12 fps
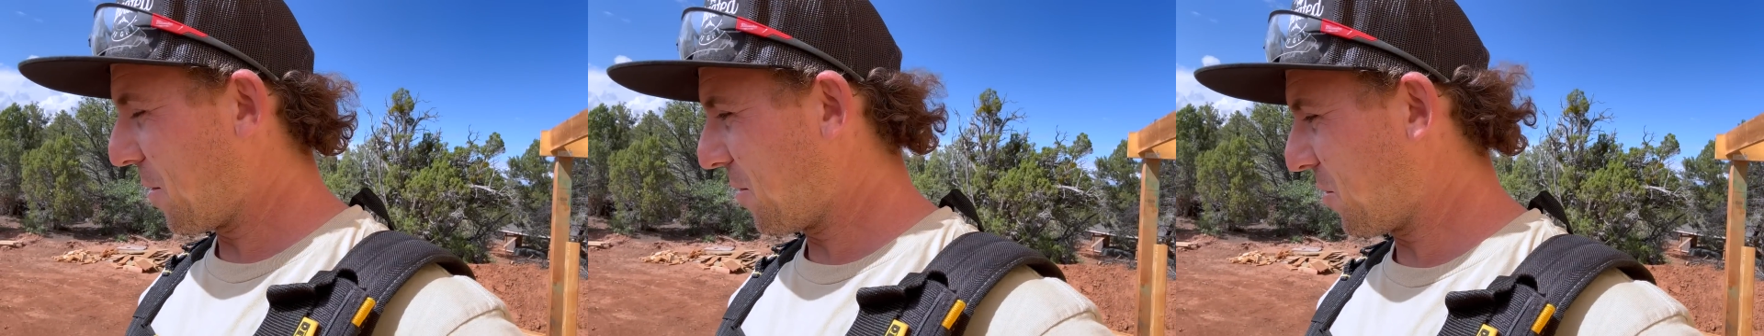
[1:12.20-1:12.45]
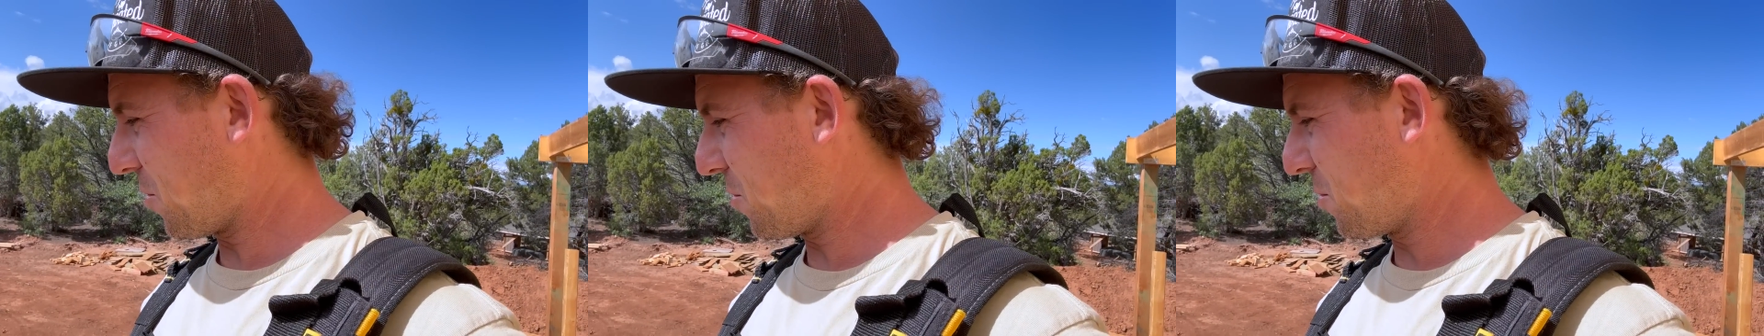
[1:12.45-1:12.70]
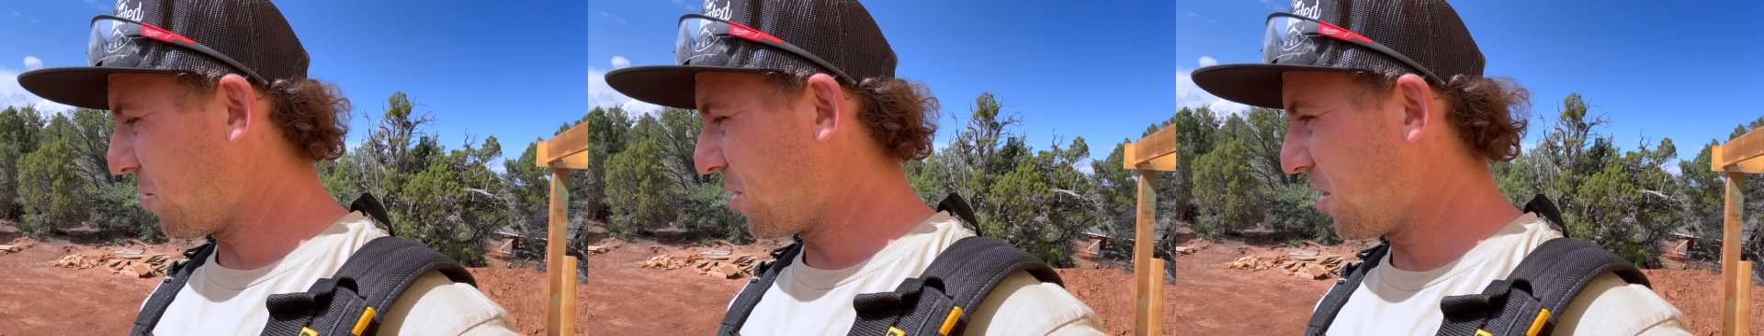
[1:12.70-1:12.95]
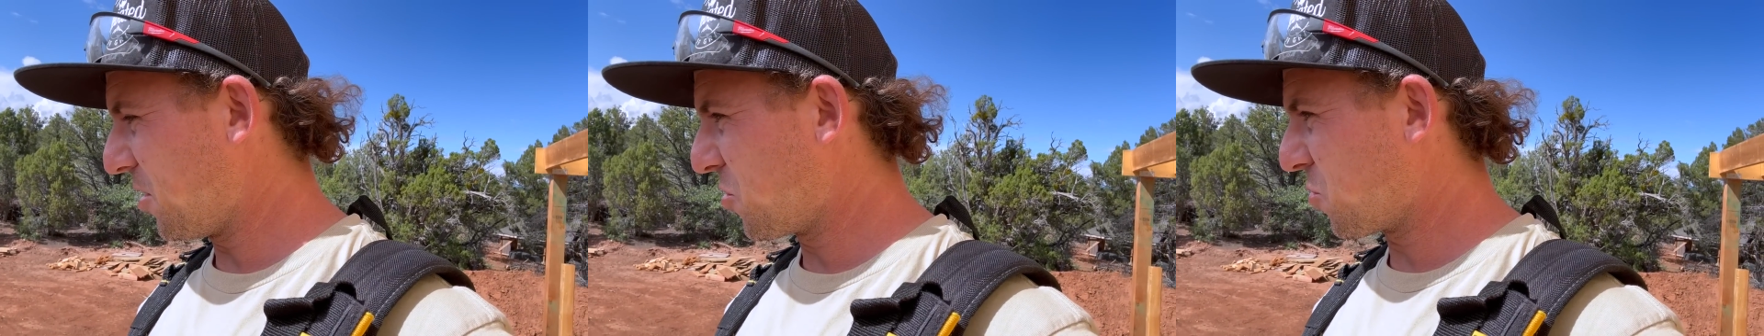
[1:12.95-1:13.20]

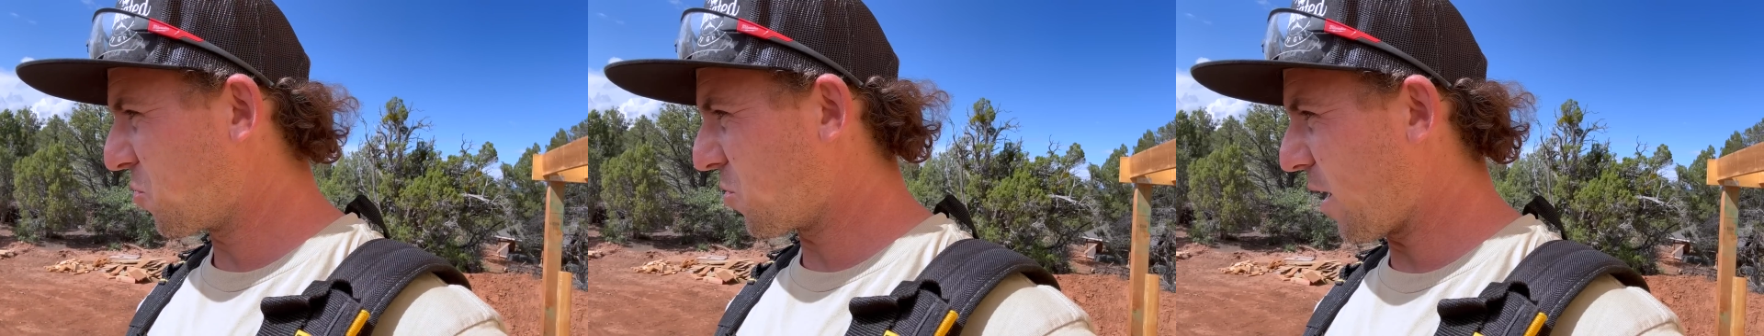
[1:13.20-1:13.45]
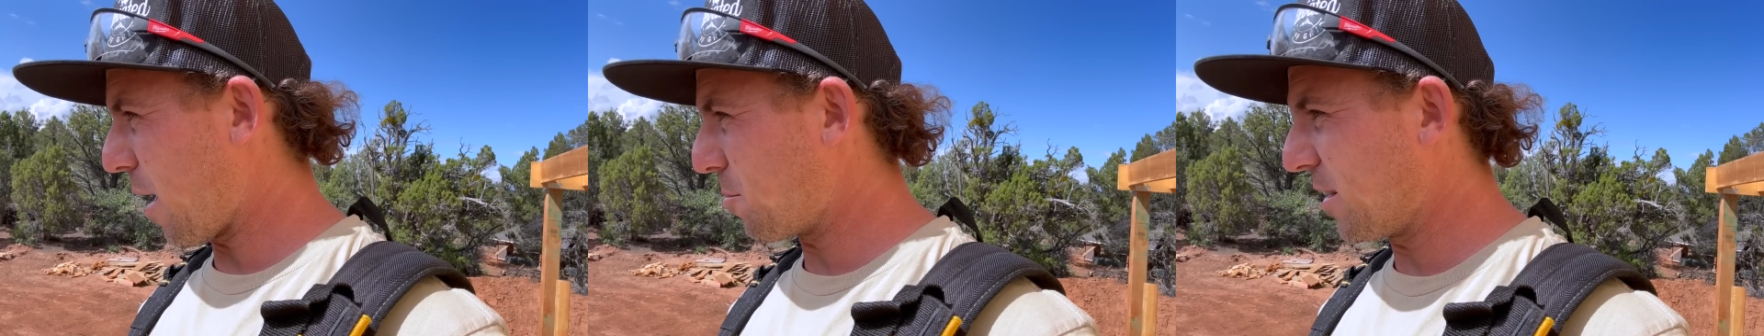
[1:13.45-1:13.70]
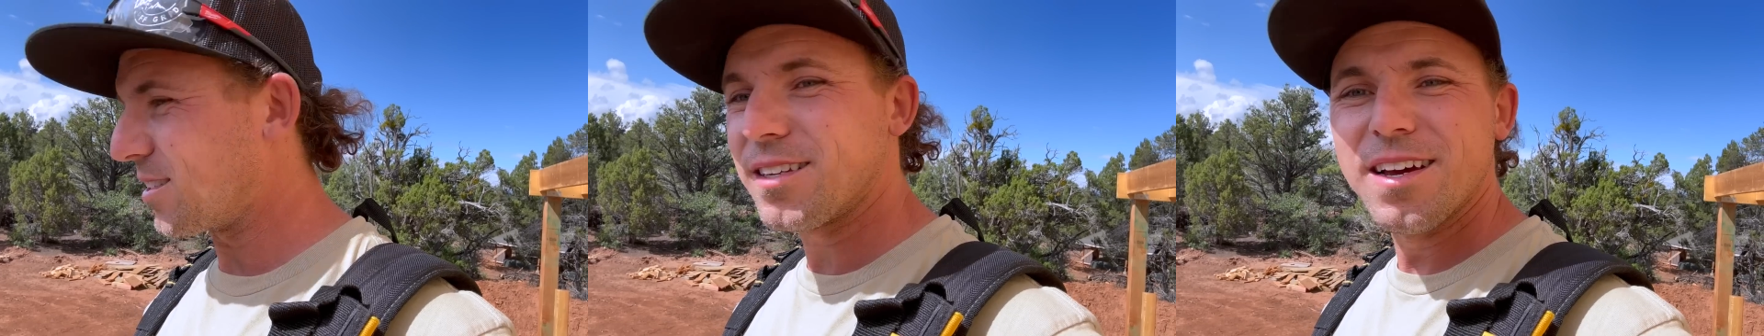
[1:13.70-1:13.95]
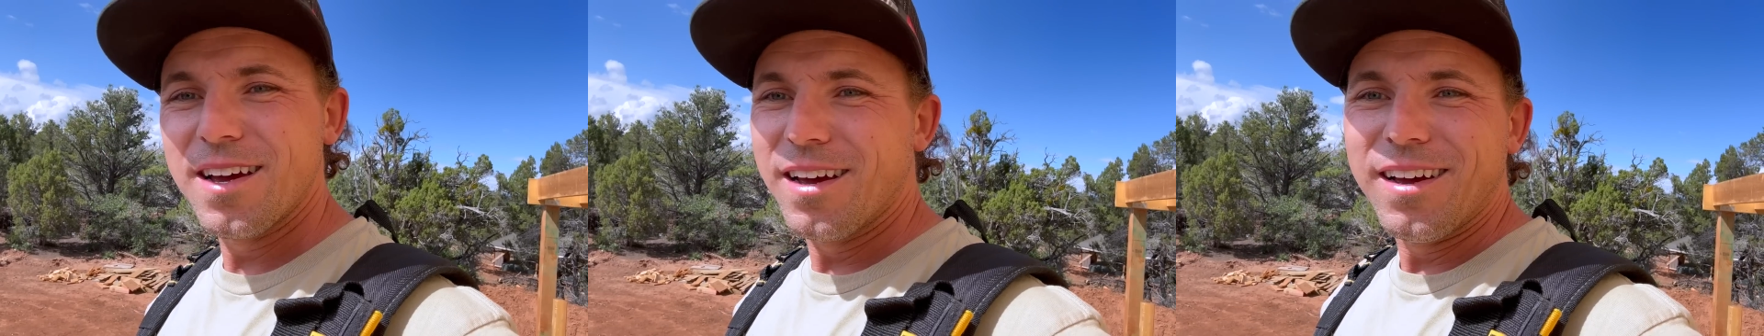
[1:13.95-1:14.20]
Holy crap, it's,
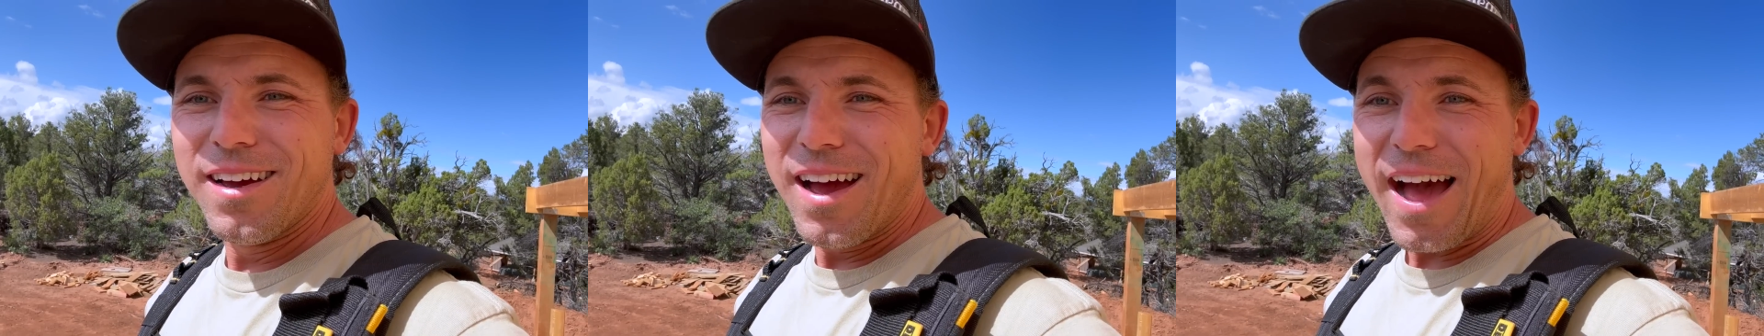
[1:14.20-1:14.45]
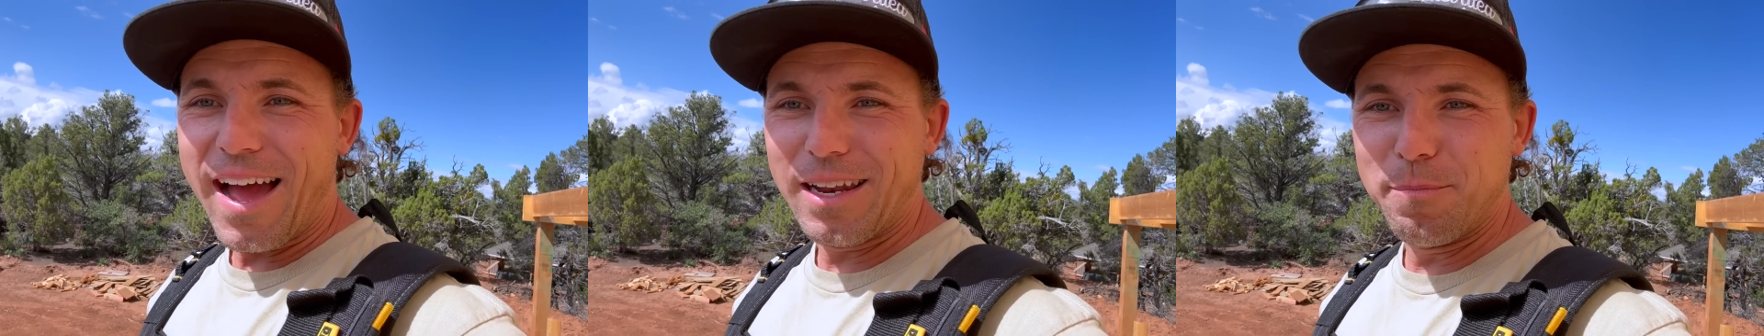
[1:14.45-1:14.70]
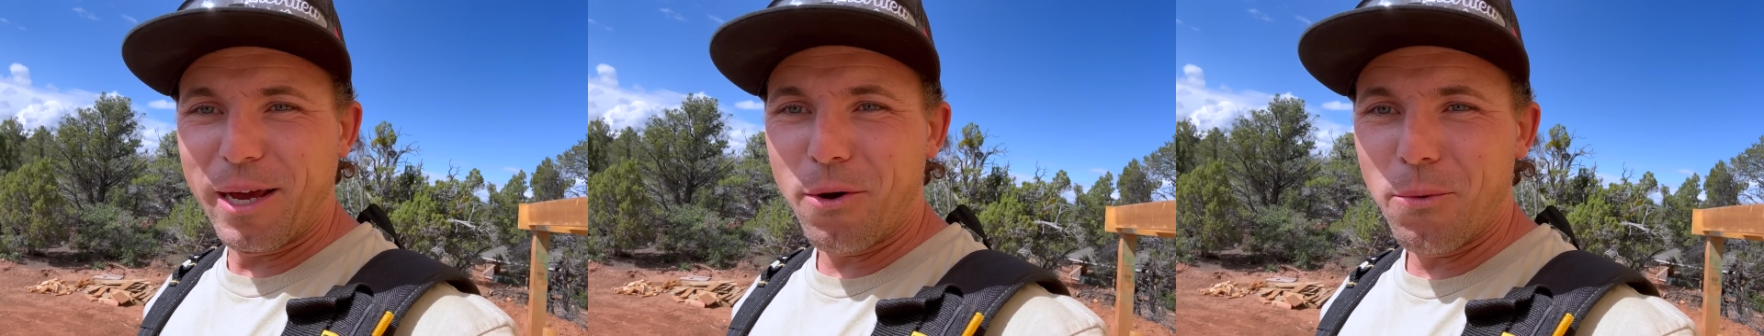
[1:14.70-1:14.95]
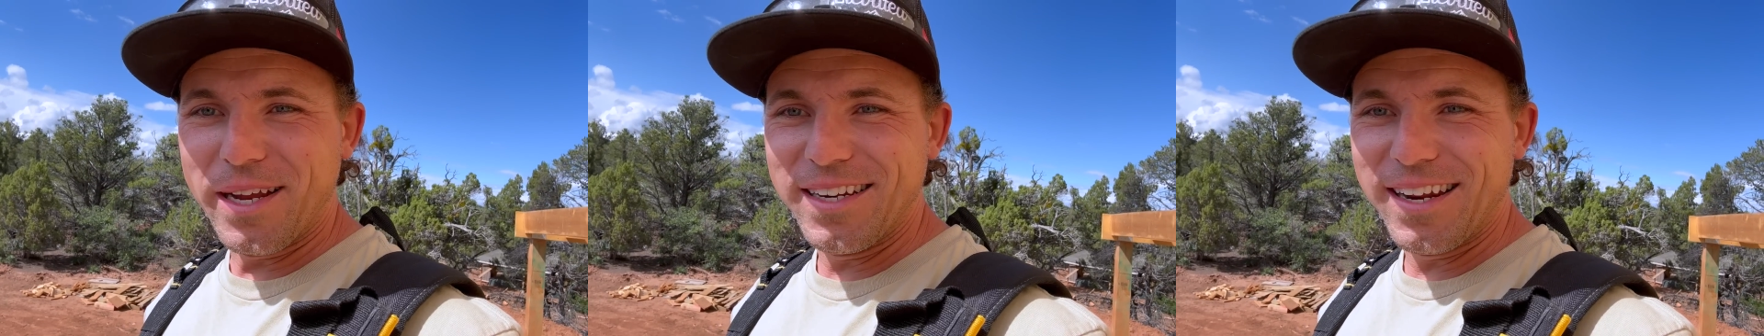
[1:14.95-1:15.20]
I had to pick a
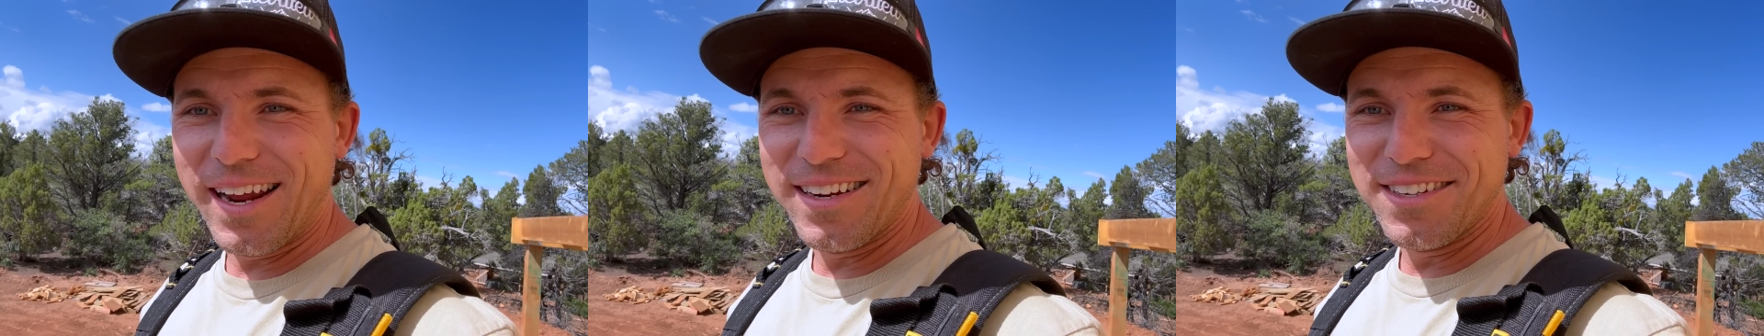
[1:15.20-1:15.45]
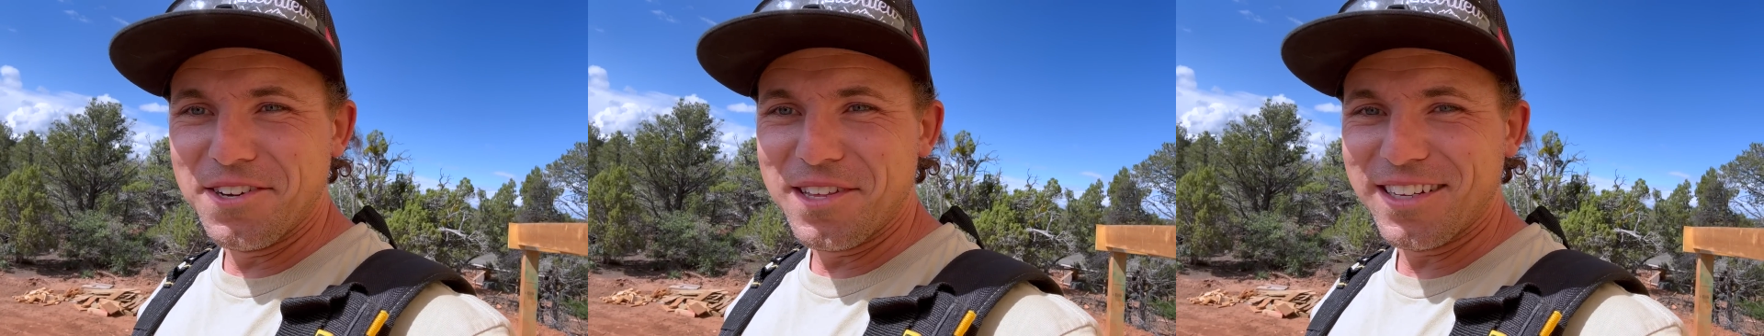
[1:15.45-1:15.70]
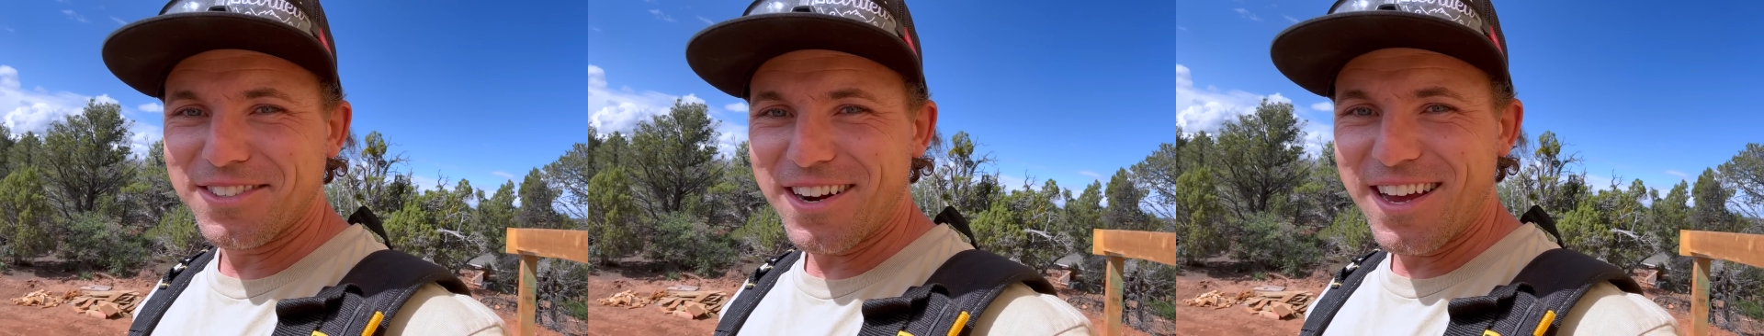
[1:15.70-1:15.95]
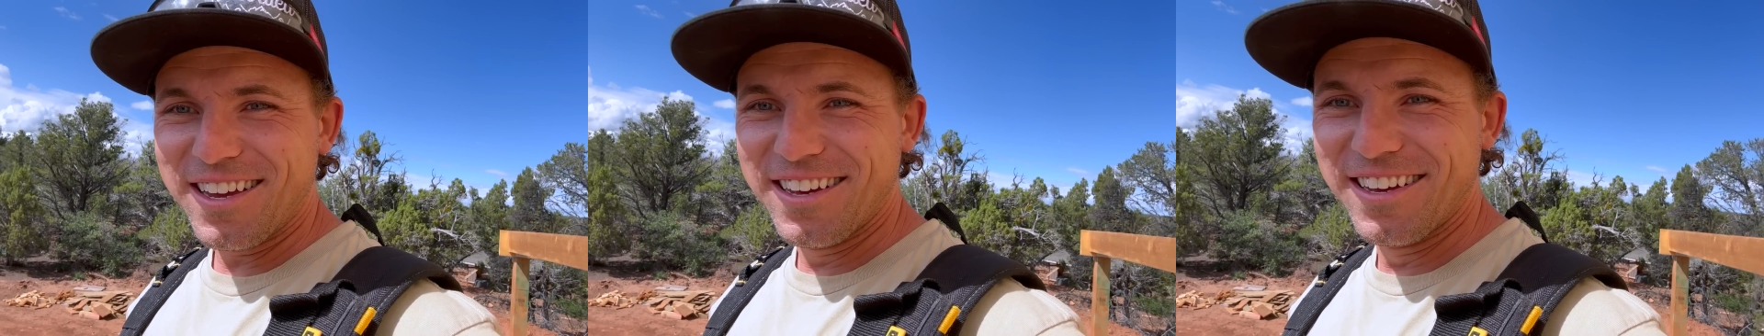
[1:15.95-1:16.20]
windy day to do this, right?